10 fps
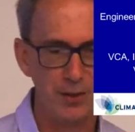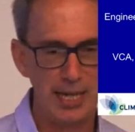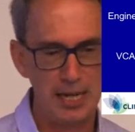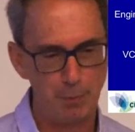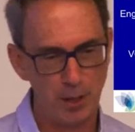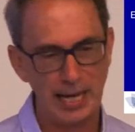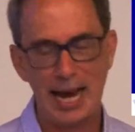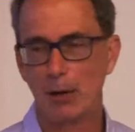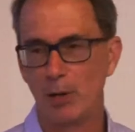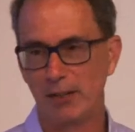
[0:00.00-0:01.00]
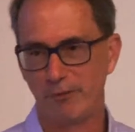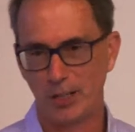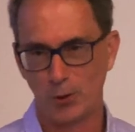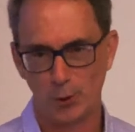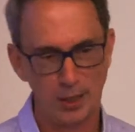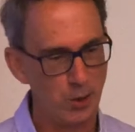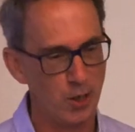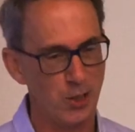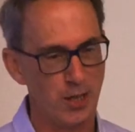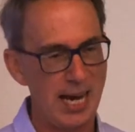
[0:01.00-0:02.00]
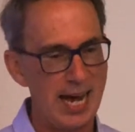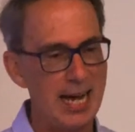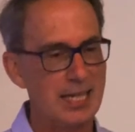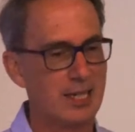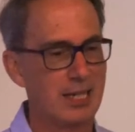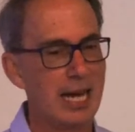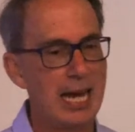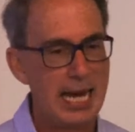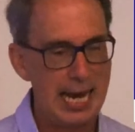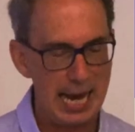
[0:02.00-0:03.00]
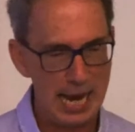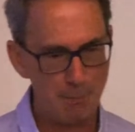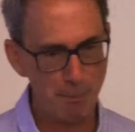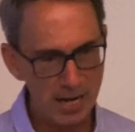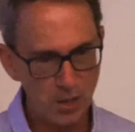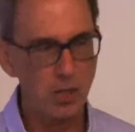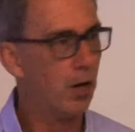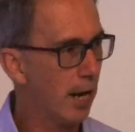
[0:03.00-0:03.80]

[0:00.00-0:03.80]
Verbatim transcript: and the Ian Potter Gallery and Victorian College of the Arts and medicine.